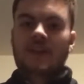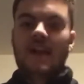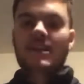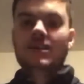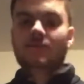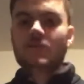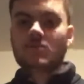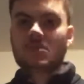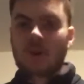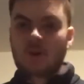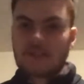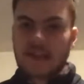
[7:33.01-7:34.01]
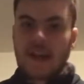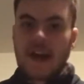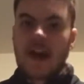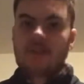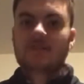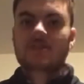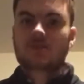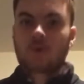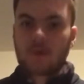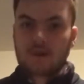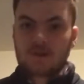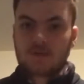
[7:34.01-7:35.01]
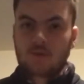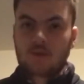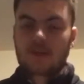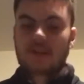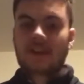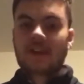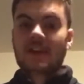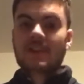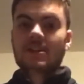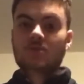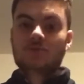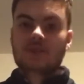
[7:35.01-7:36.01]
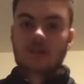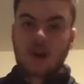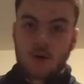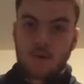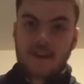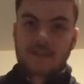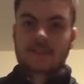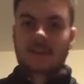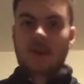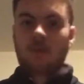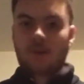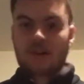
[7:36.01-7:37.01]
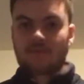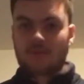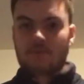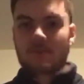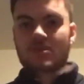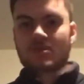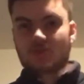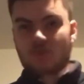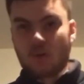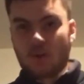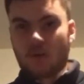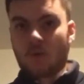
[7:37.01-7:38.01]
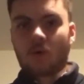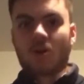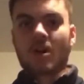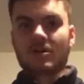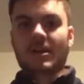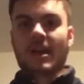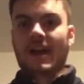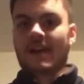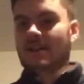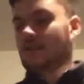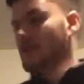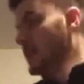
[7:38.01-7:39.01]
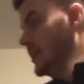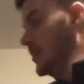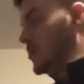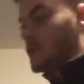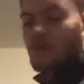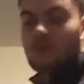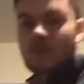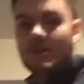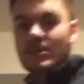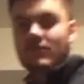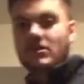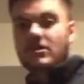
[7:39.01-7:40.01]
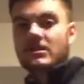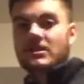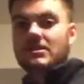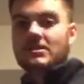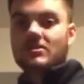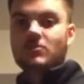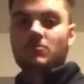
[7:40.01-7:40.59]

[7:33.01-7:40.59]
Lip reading: And if you don't have a toy sword, you can always get one from a store or online or whatever you need to do.